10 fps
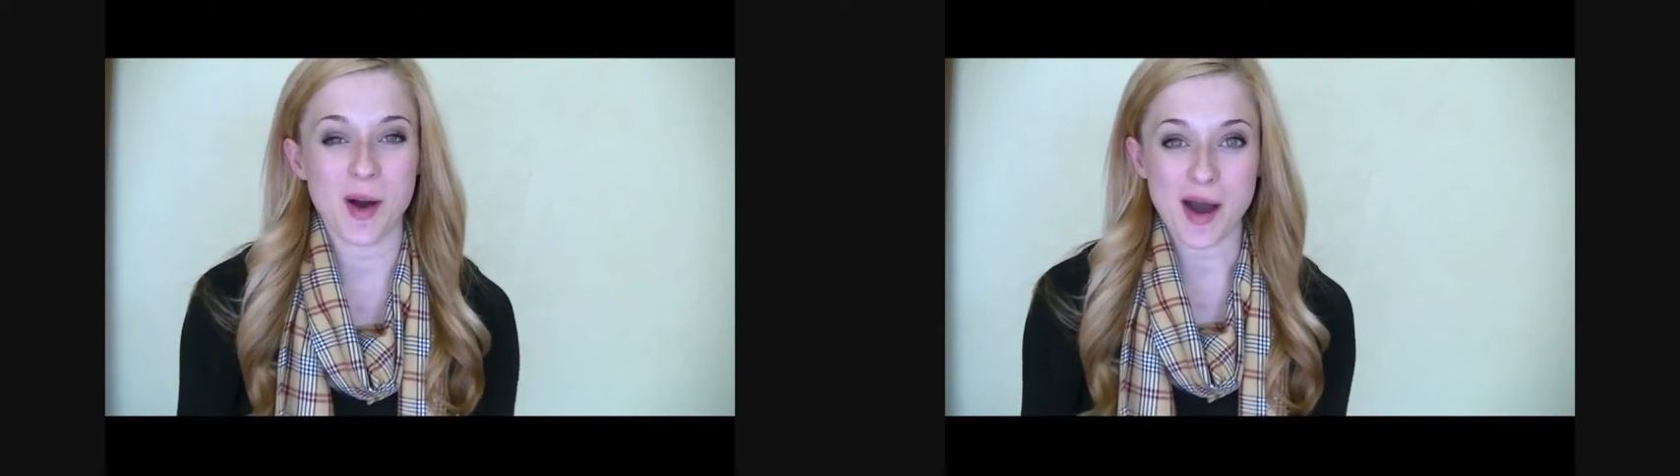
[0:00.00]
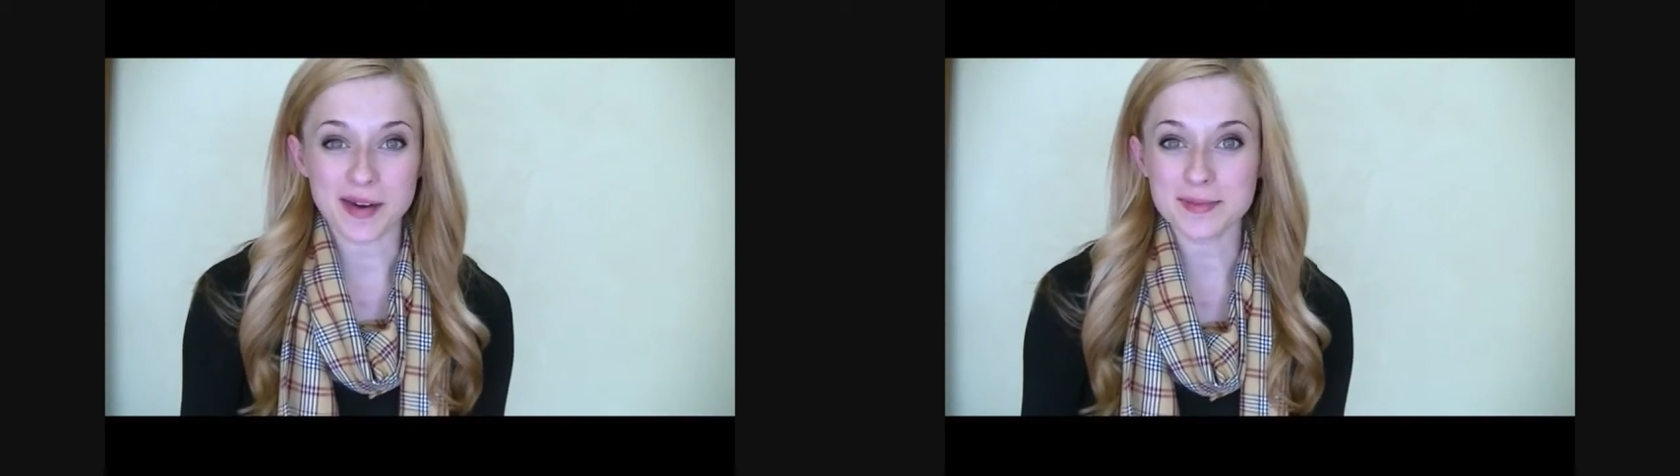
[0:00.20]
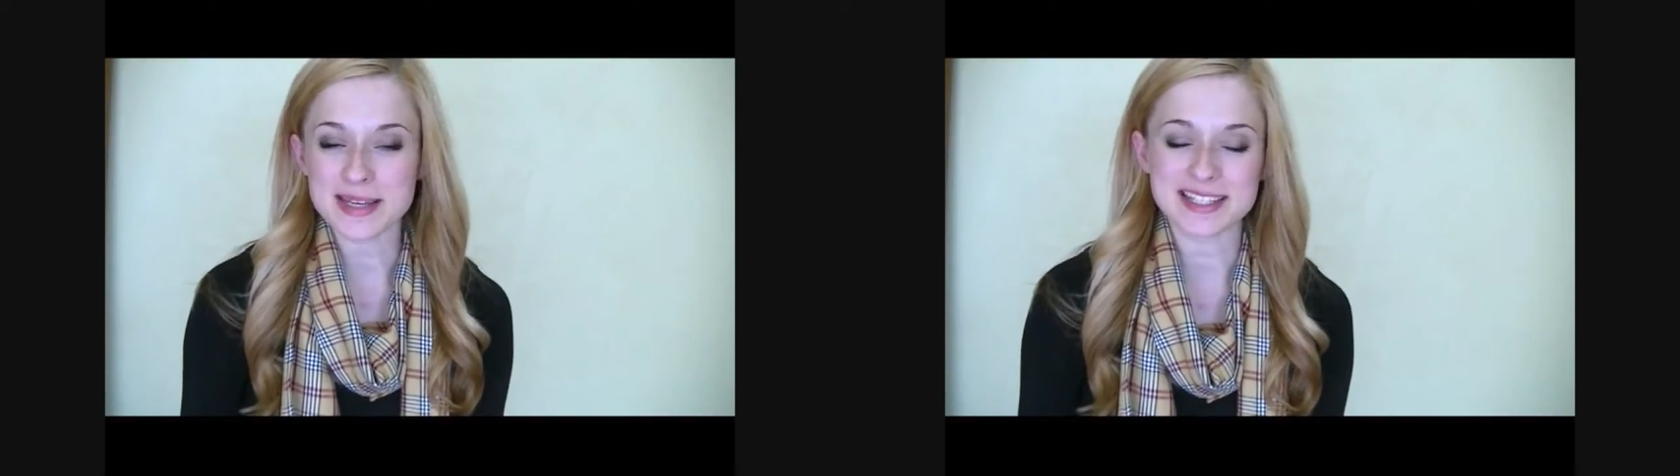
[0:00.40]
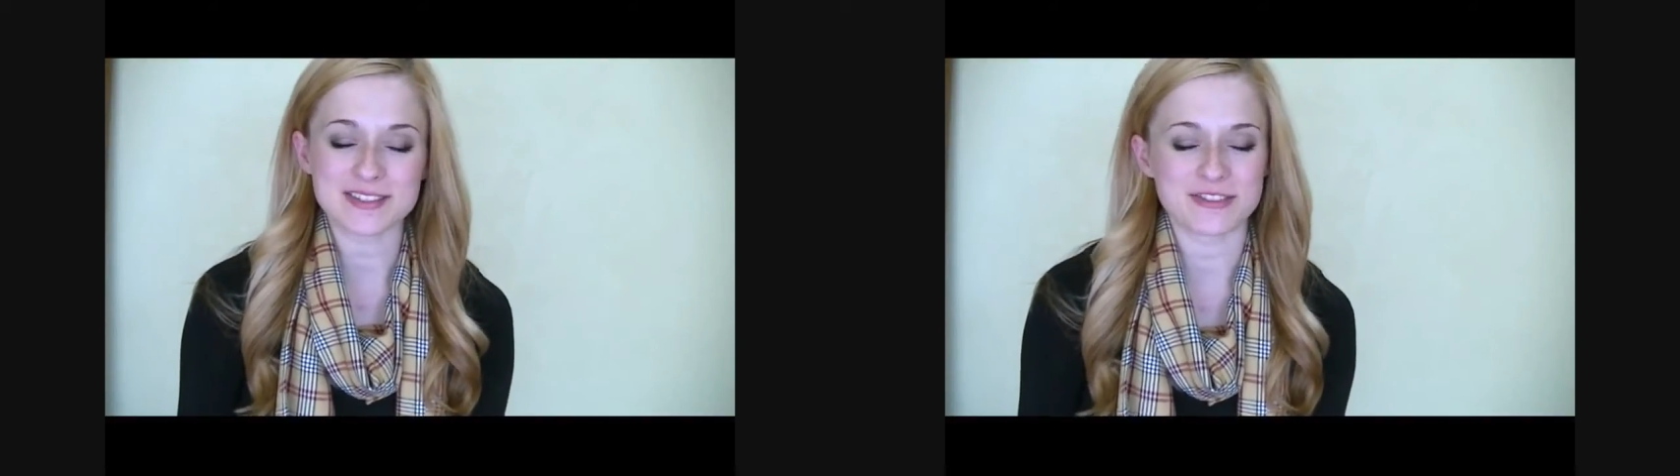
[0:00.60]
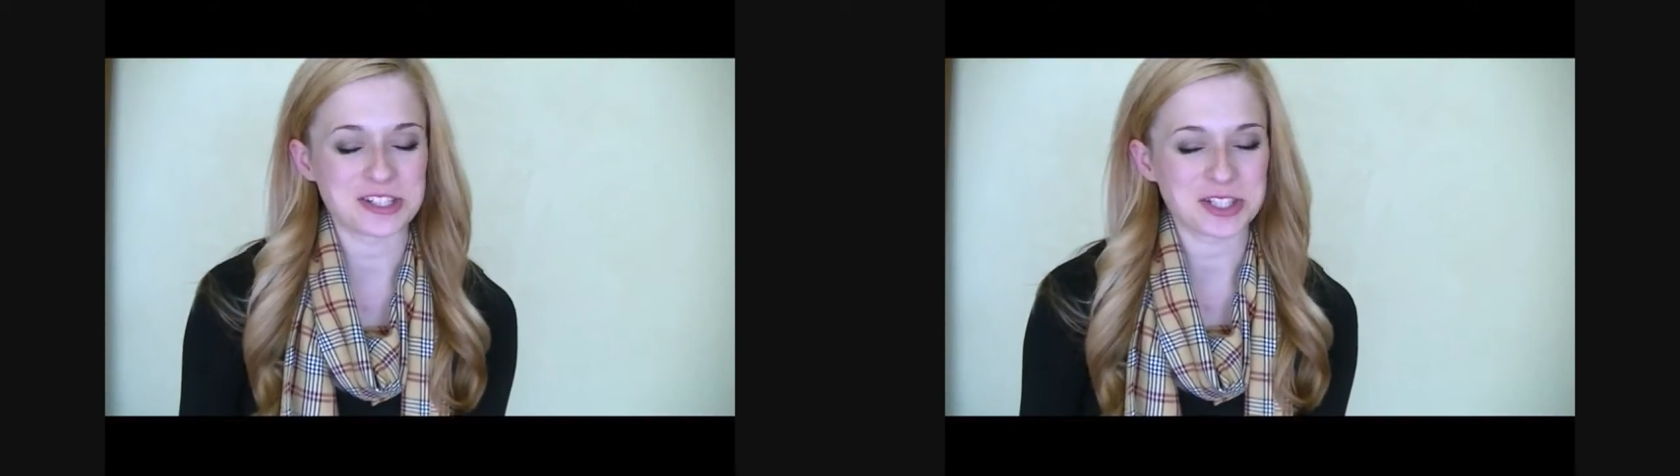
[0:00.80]
autumn is
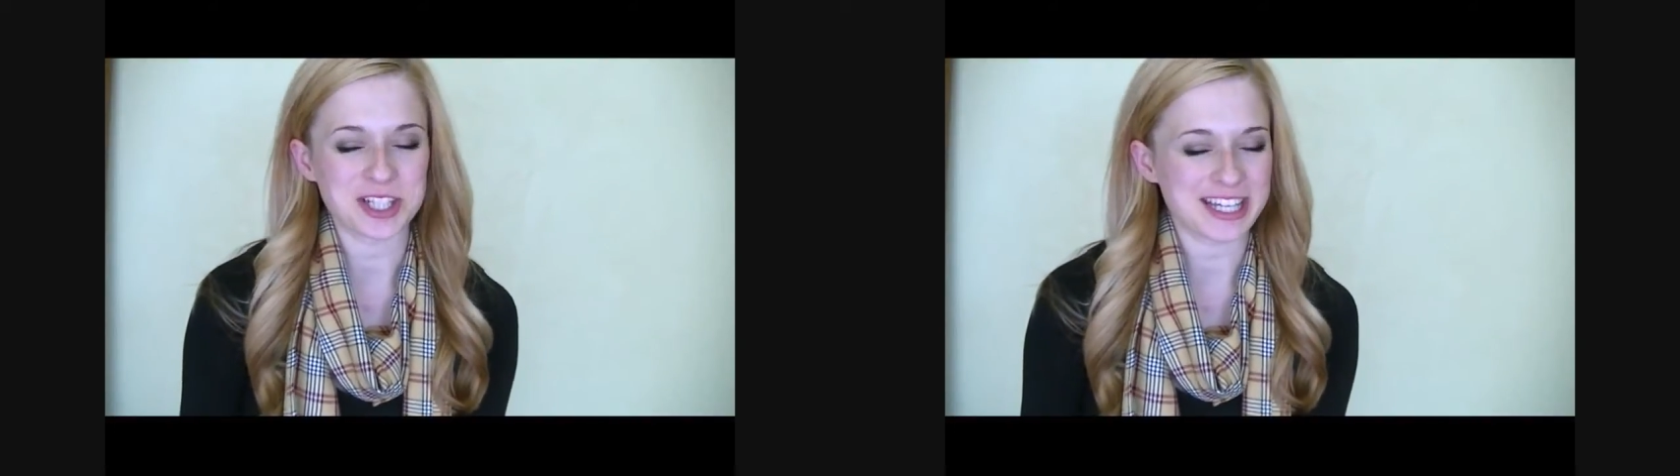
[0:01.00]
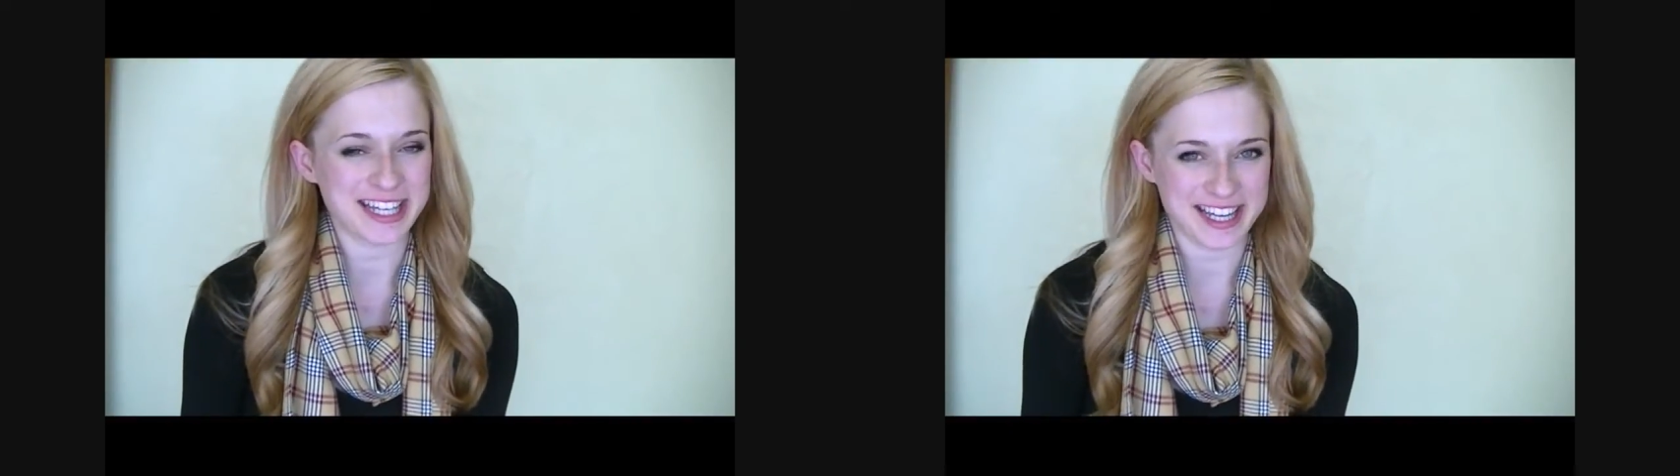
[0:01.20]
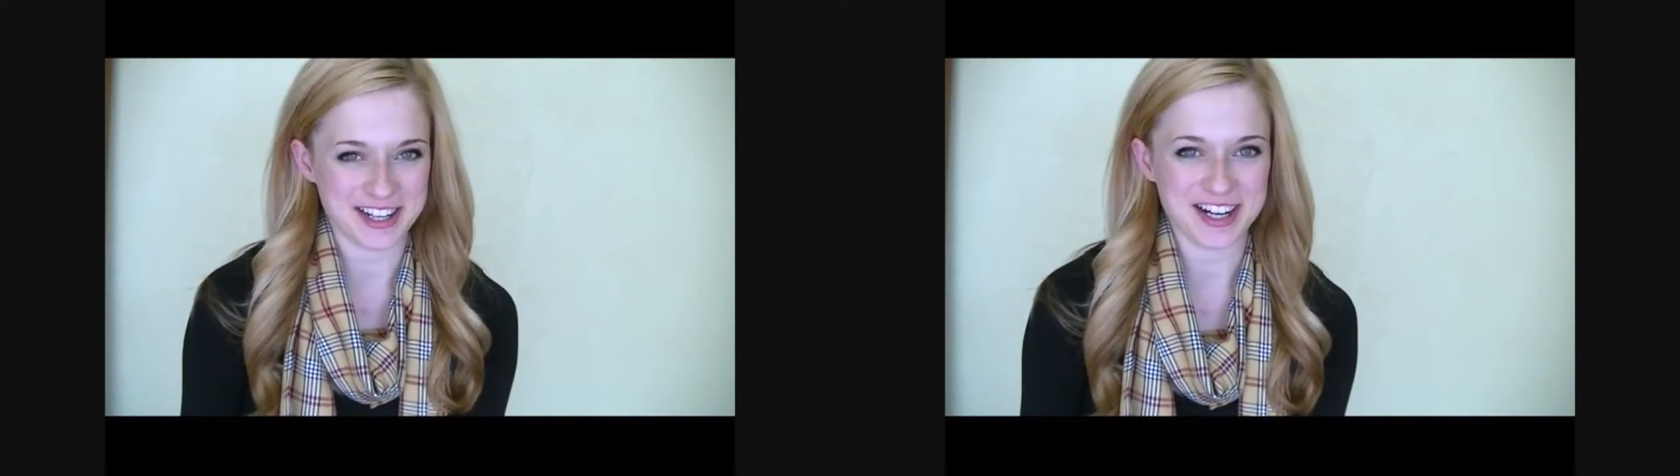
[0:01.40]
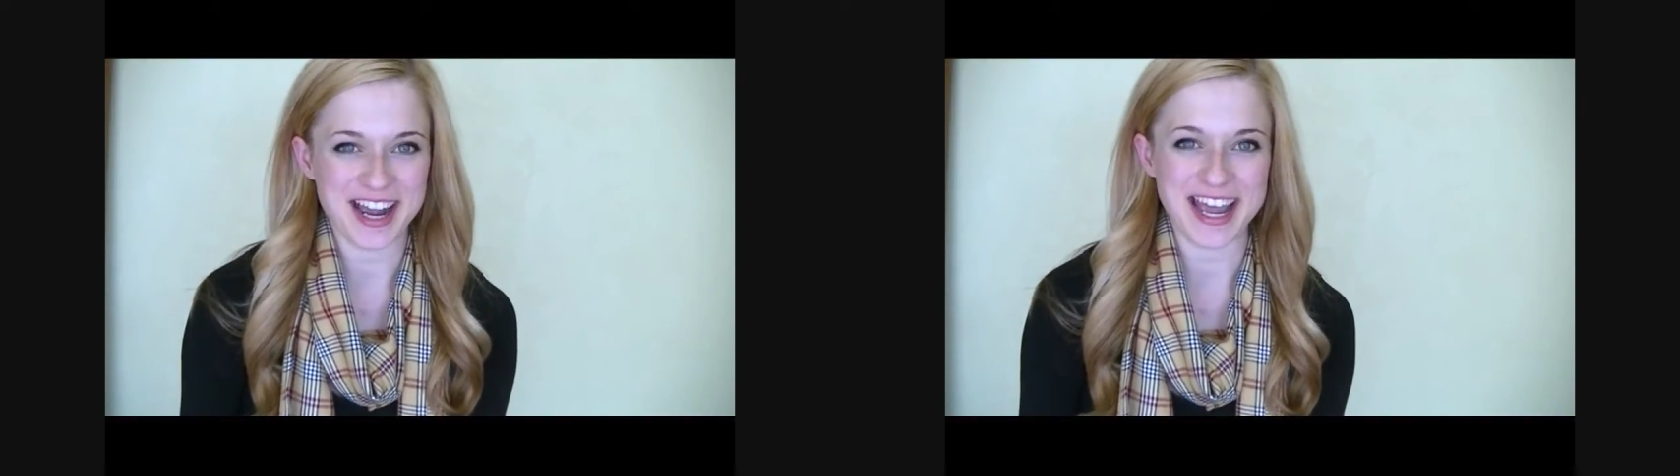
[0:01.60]
officially here,